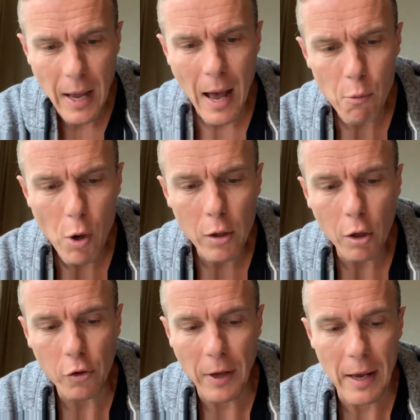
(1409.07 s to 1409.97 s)
What
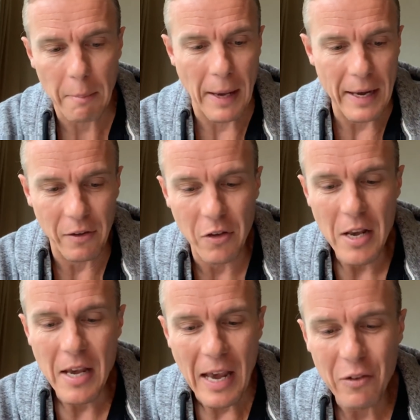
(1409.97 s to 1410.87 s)
locked down means
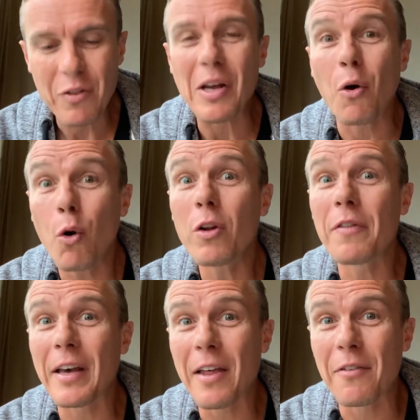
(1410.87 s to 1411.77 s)
is that all of
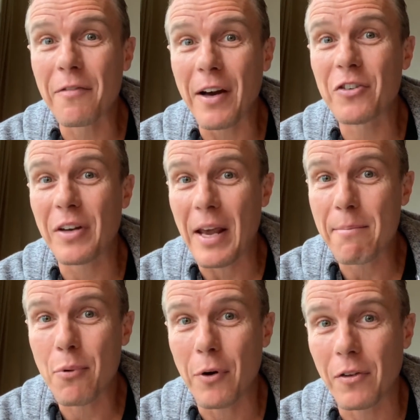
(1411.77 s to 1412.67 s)
the other function
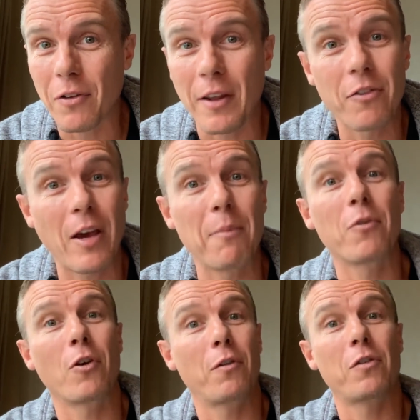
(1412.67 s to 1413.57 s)
endpoints on that same
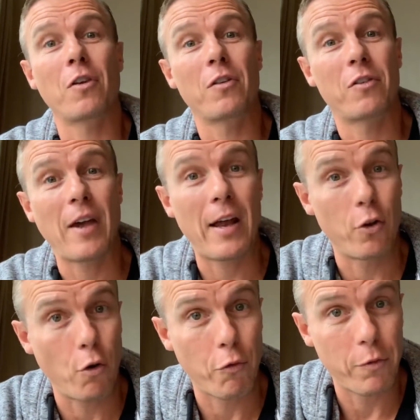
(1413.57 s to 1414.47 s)
service start
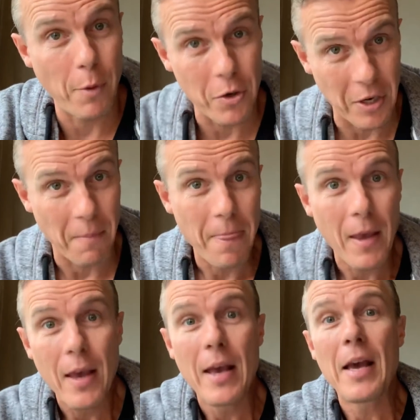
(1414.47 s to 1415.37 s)
not responding.
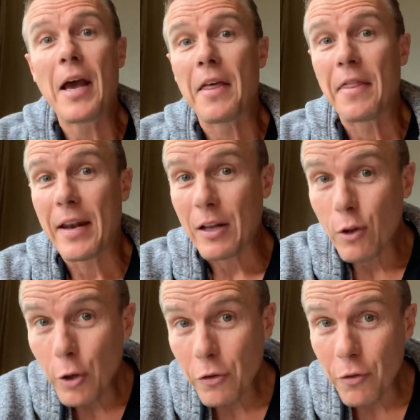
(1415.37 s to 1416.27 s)
That
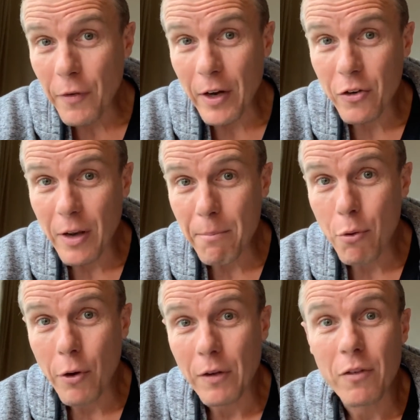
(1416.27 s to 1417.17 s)
includes the function
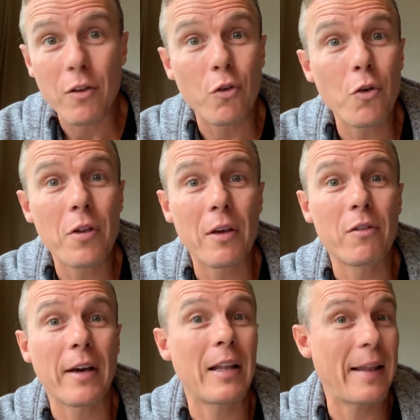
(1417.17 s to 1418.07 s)
endpoints that do things
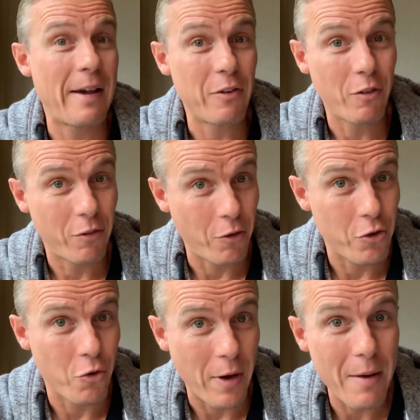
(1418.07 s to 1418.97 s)
like allow you to
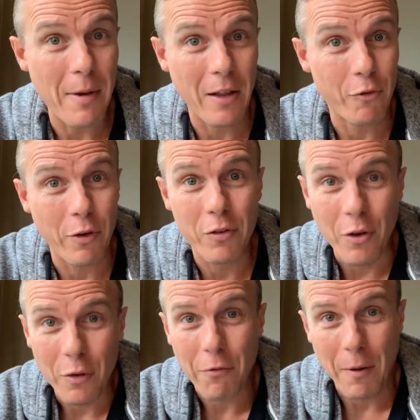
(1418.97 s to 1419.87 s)
search your email address
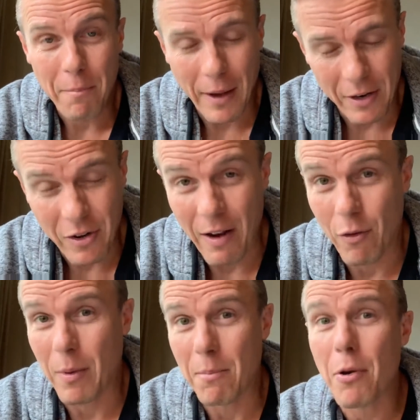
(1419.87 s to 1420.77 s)
on the front page of Have I
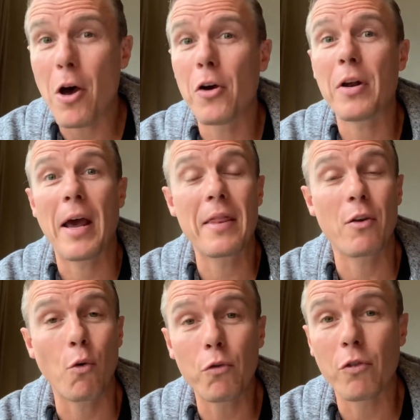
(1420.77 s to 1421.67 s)
Been Pwned, and that
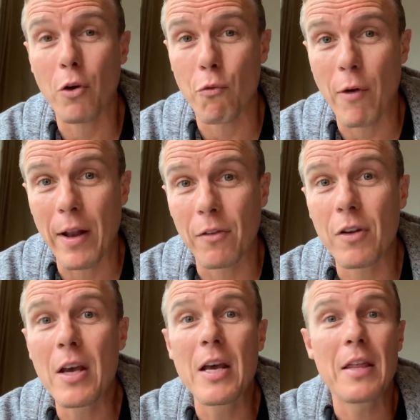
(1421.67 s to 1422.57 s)
also runs
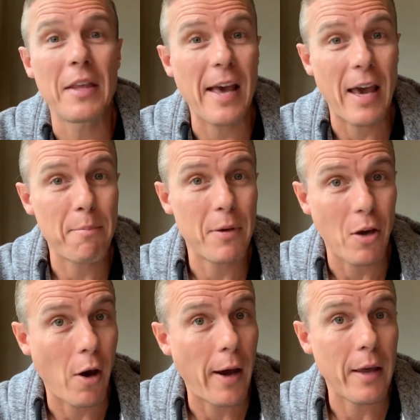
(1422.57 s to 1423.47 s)
the
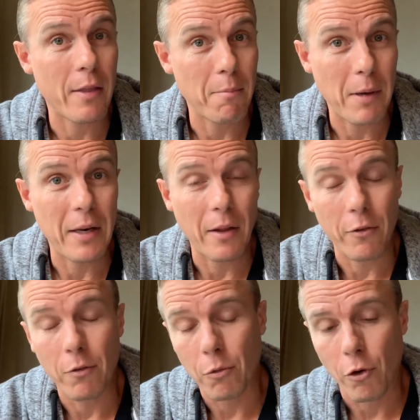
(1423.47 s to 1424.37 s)
API that many other
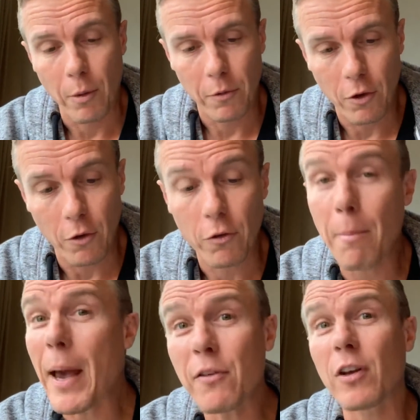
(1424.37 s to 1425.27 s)
subscribers use. So
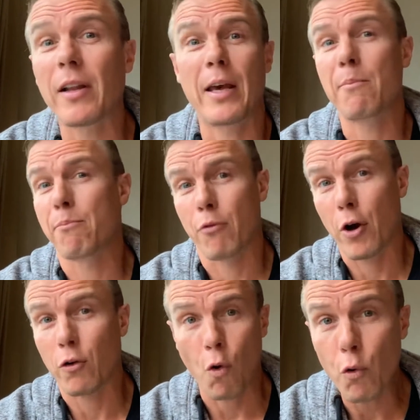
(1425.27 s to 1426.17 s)
basically, it
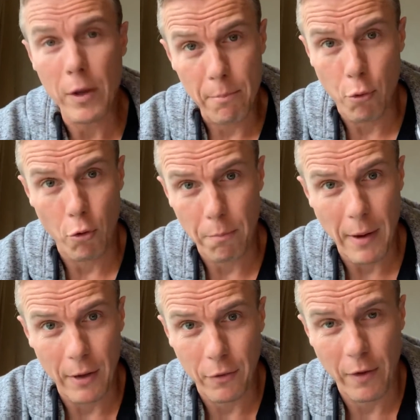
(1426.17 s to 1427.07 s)
broke all the important
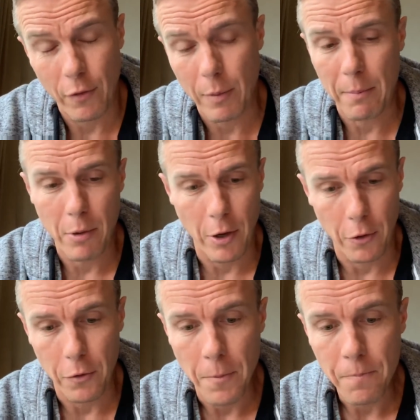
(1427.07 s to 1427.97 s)
parts of Have I Been
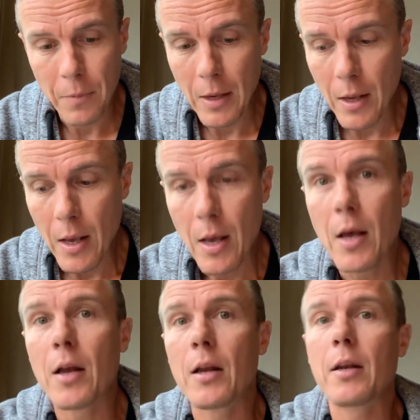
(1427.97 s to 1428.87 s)
Pwned.
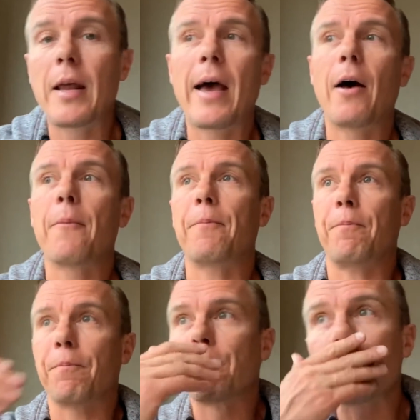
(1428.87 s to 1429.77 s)
Now,
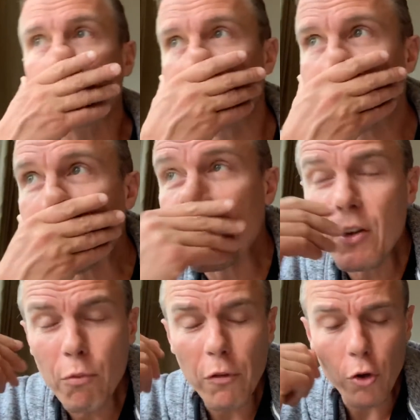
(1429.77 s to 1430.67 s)

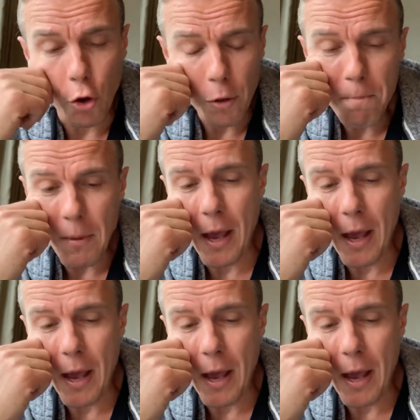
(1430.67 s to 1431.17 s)
this wasn't good.